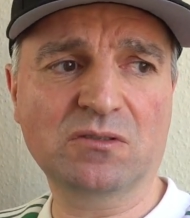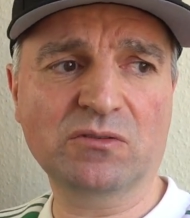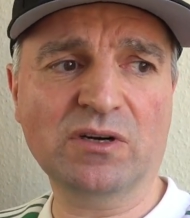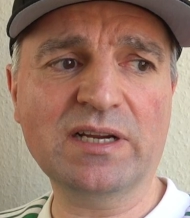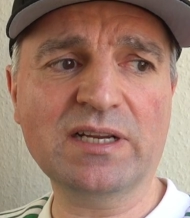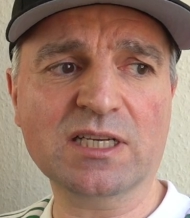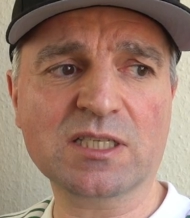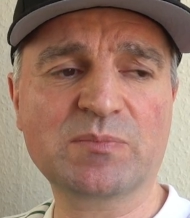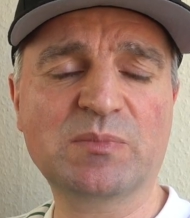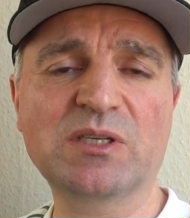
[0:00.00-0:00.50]

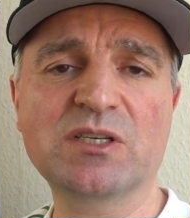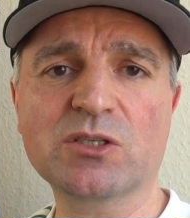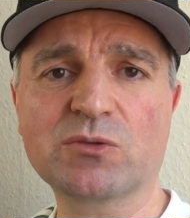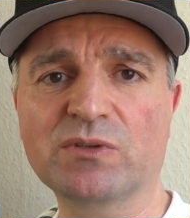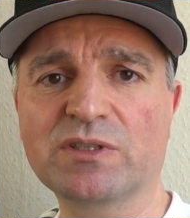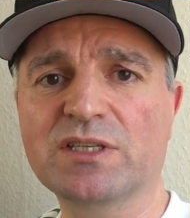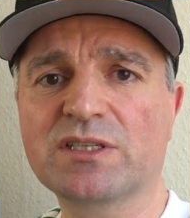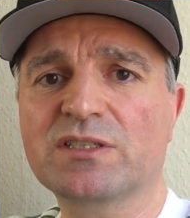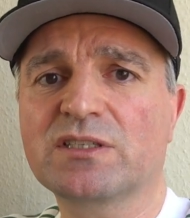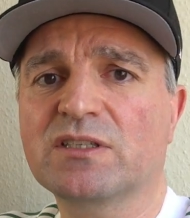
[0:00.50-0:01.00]
great
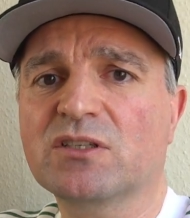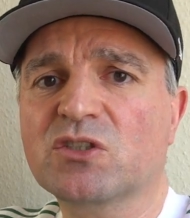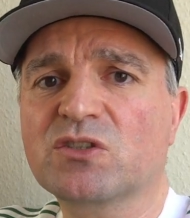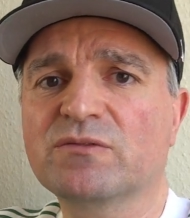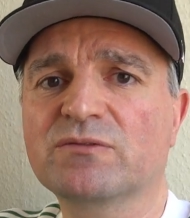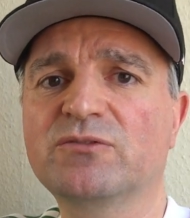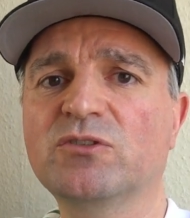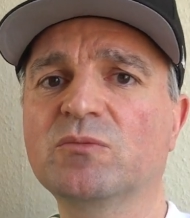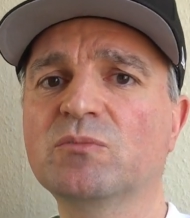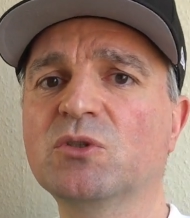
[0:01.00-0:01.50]
experience with
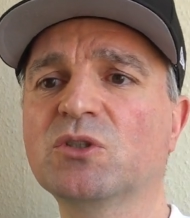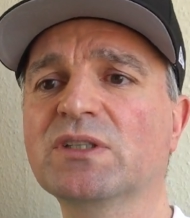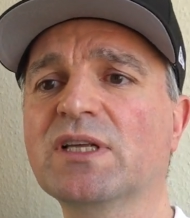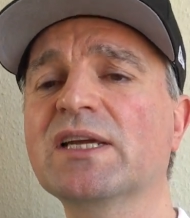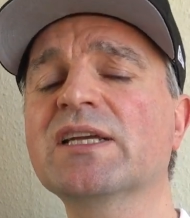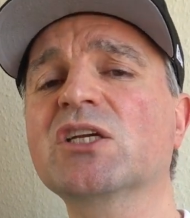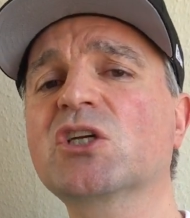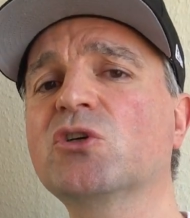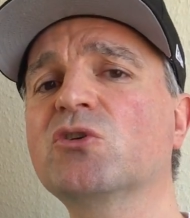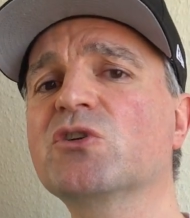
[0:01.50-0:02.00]
international football,
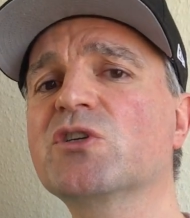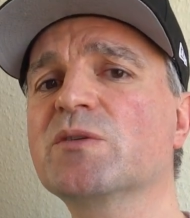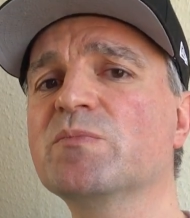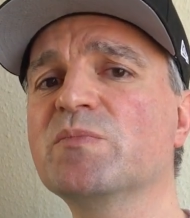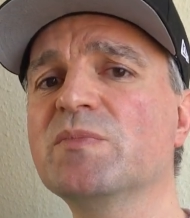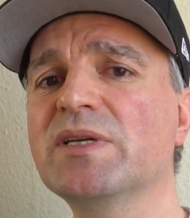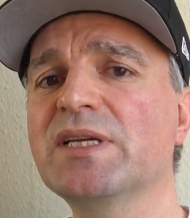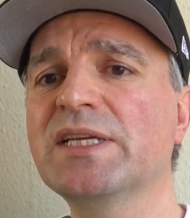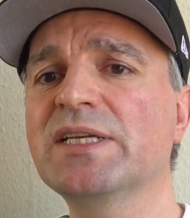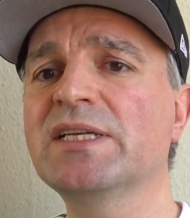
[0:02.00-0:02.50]
that encouraged
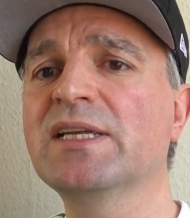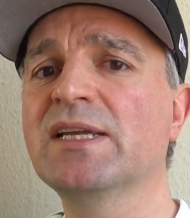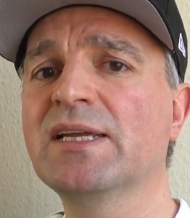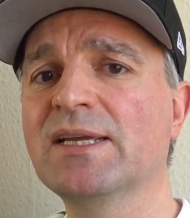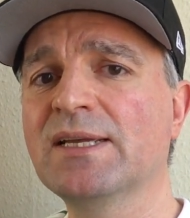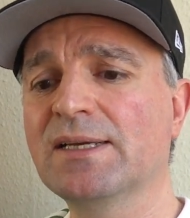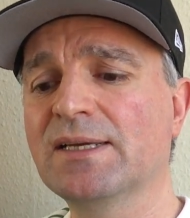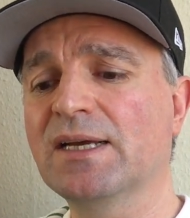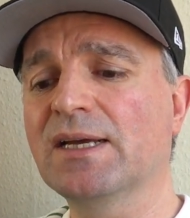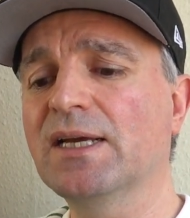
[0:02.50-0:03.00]
me
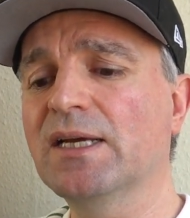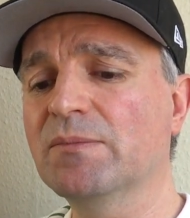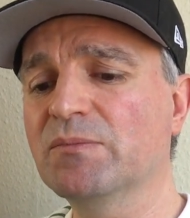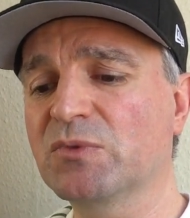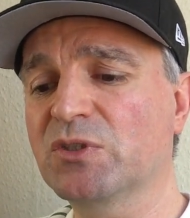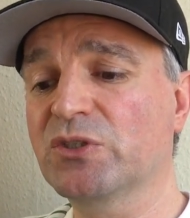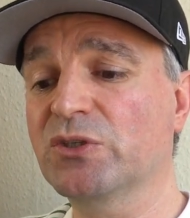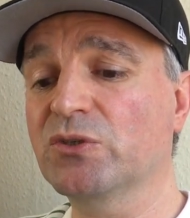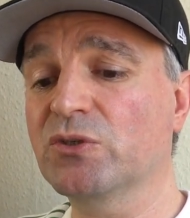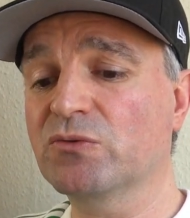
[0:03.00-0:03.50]

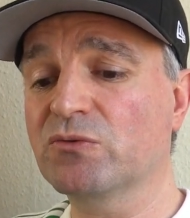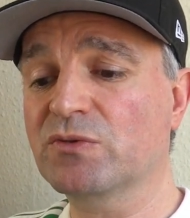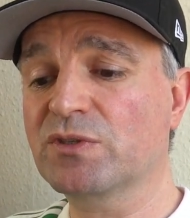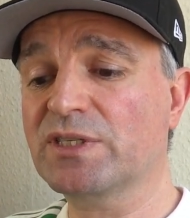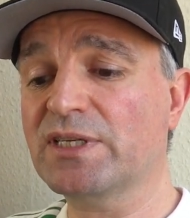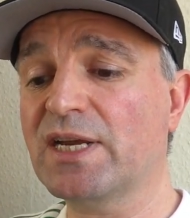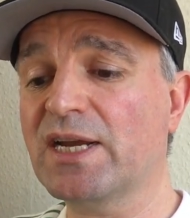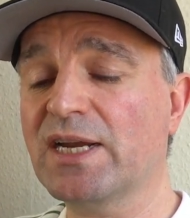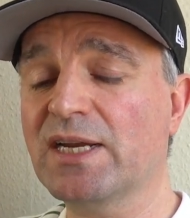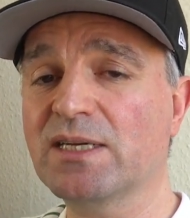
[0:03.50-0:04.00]
to
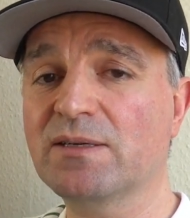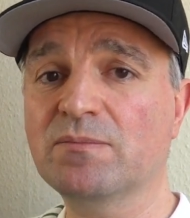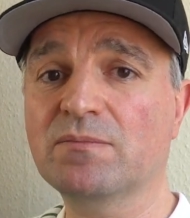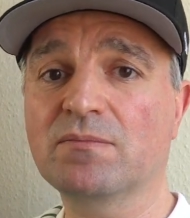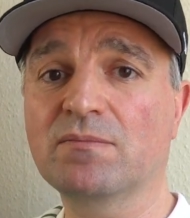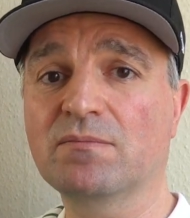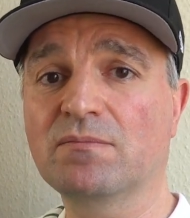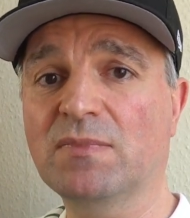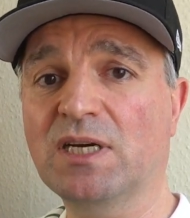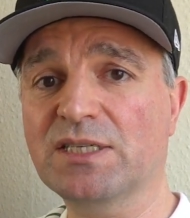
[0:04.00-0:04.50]

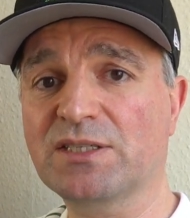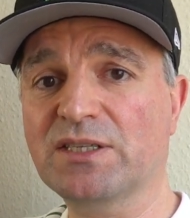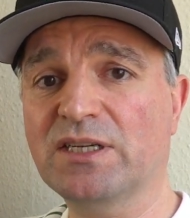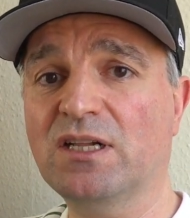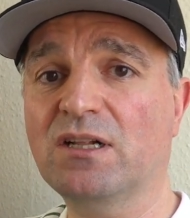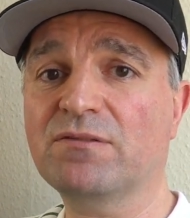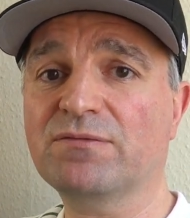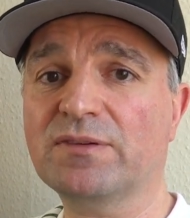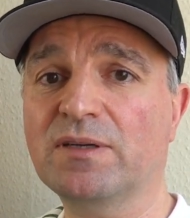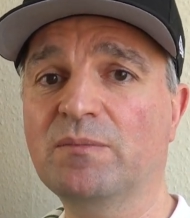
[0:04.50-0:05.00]
sign
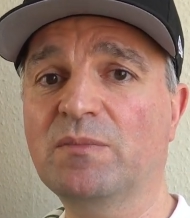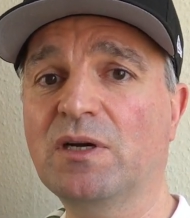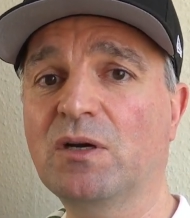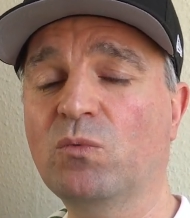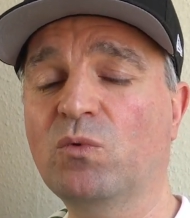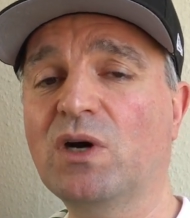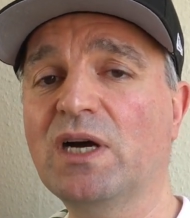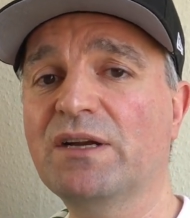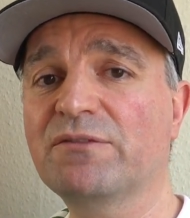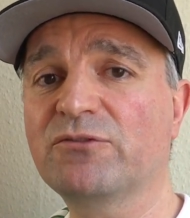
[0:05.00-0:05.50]
myself and
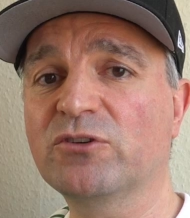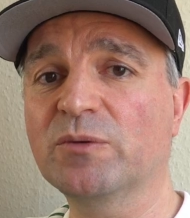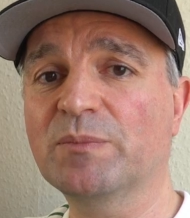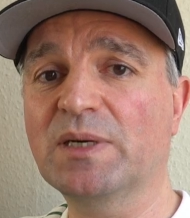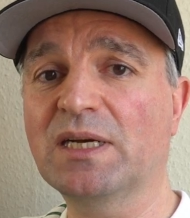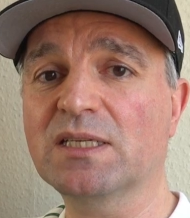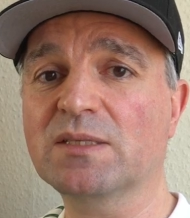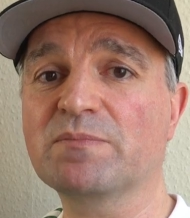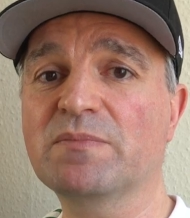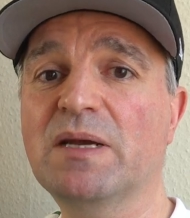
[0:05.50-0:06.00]
my wife
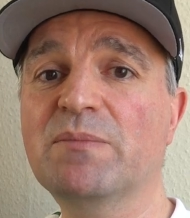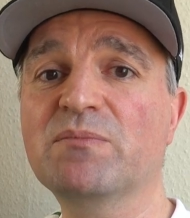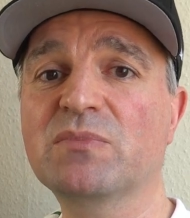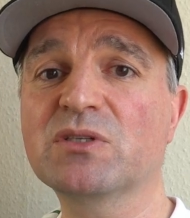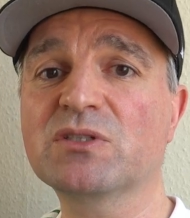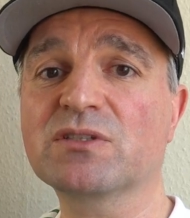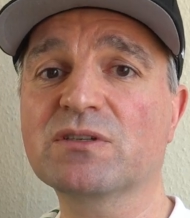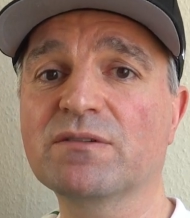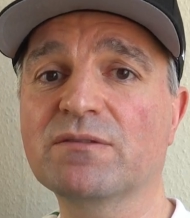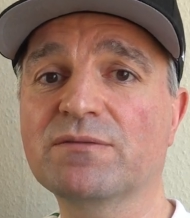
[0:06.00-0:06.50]
up as
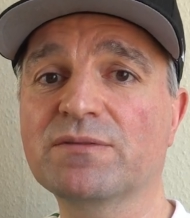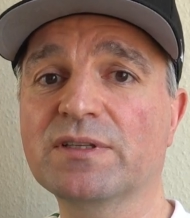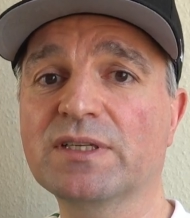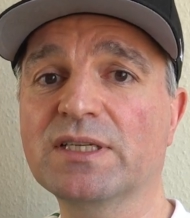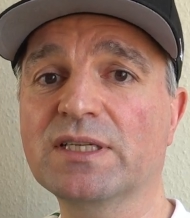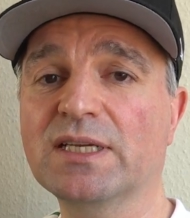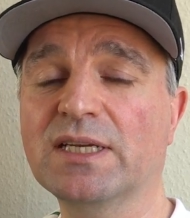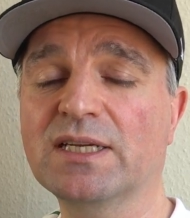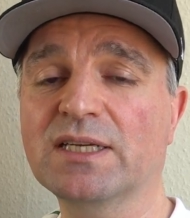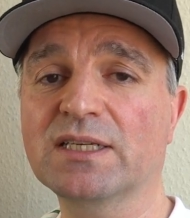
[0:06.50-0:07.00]
members of
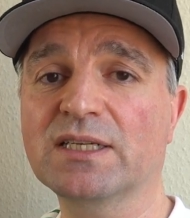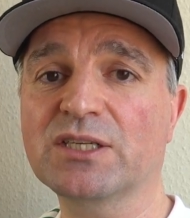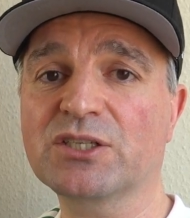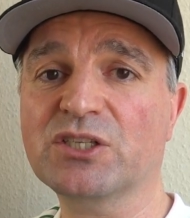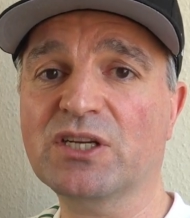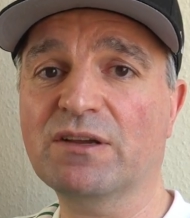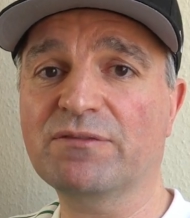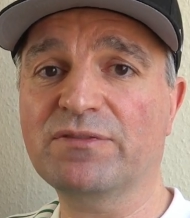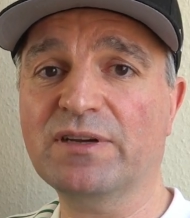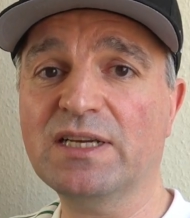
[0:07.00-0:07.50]
the
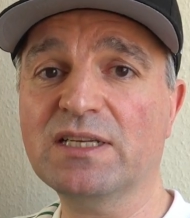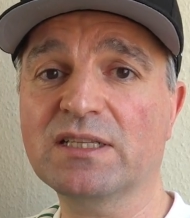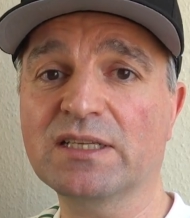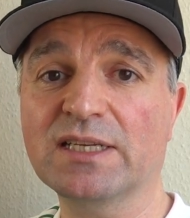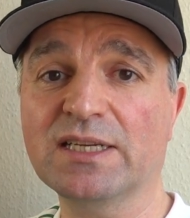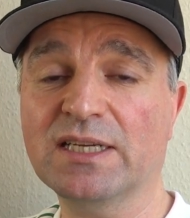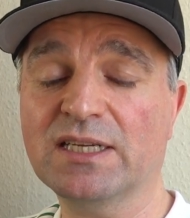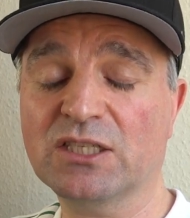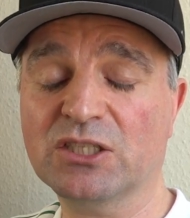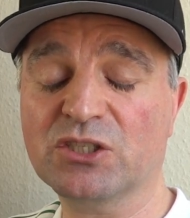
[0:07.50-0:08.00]
English FA,
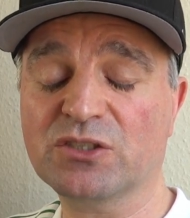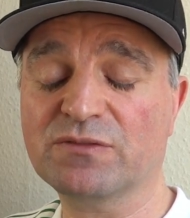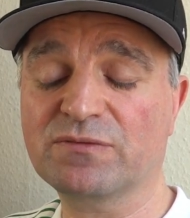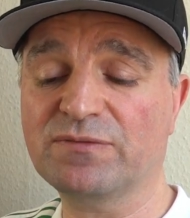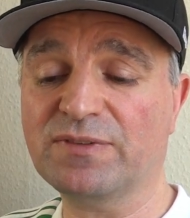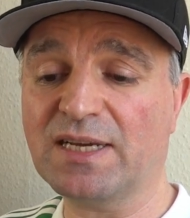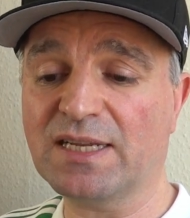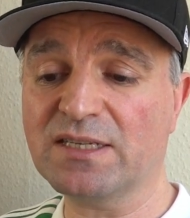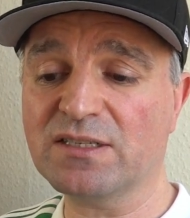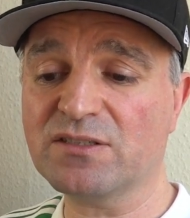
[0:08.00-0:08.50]
the English
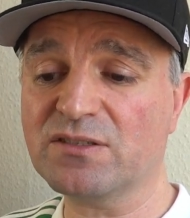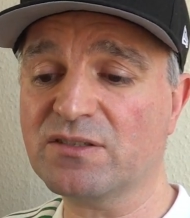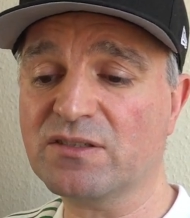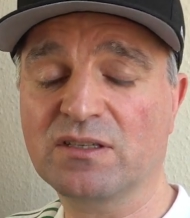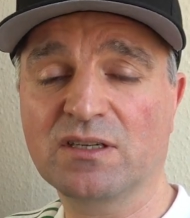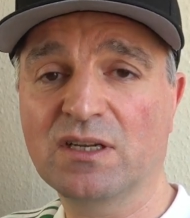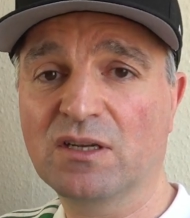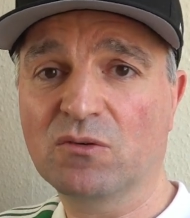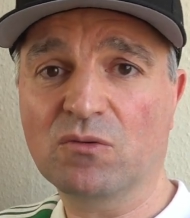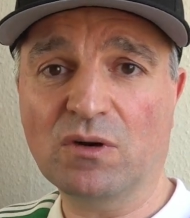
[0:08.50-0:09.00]

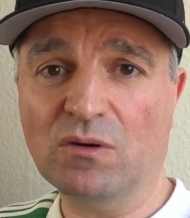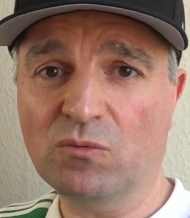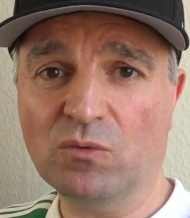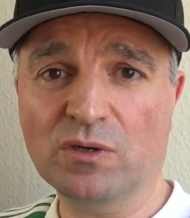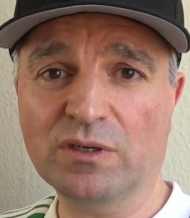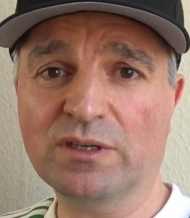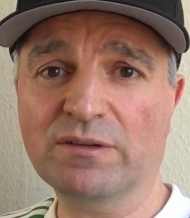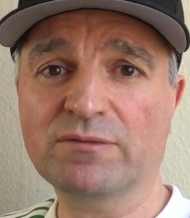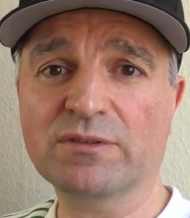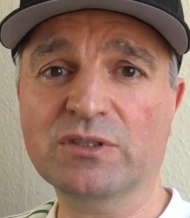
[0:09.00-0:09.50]
fans, or
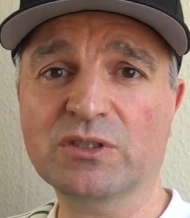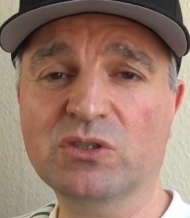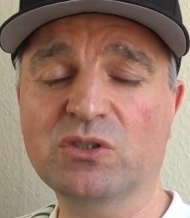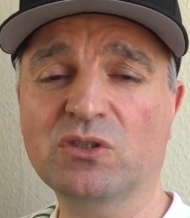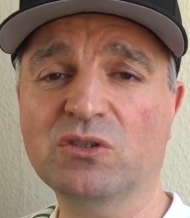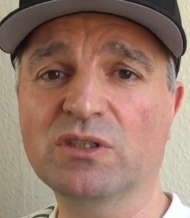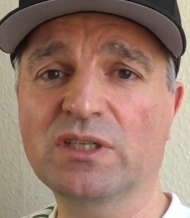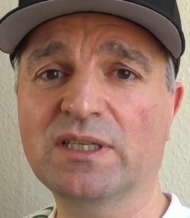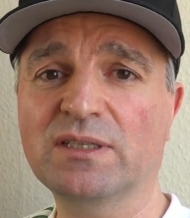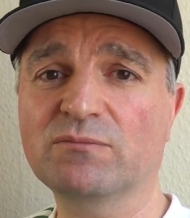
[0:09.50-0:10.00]
whatever you
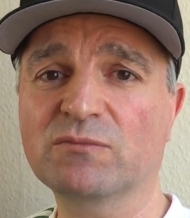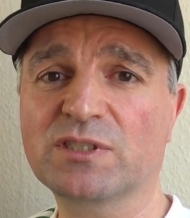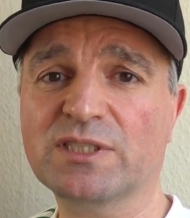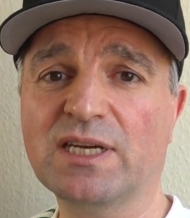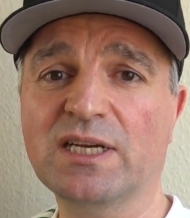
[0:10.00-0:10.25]
call it.